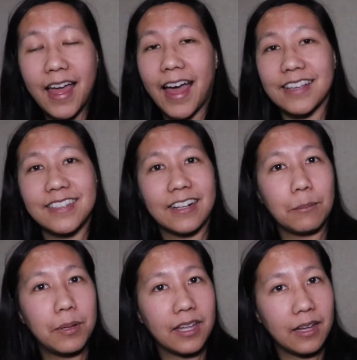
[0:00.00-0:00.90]
accidentally
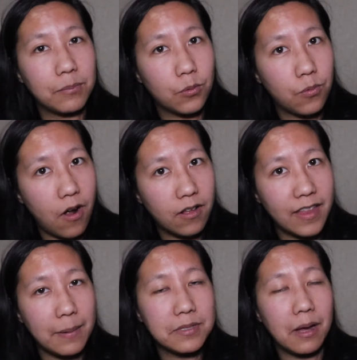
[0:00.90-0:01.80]
picking up the wrong
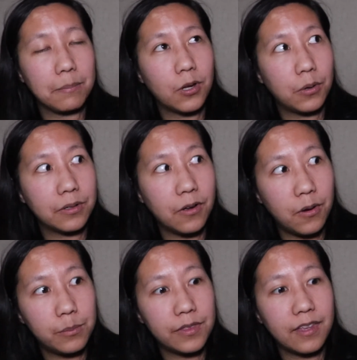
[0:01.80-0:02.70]
laptop, going
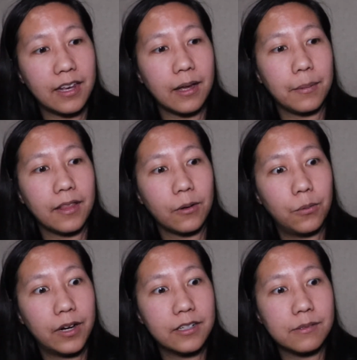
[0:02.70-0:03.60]
home with it, and I'd be like,
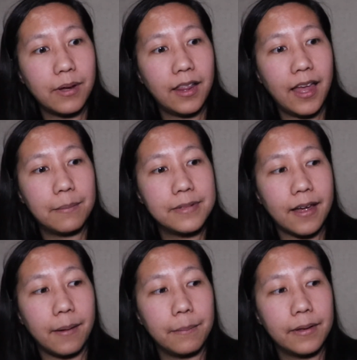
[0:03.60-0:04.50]
where's my laptop?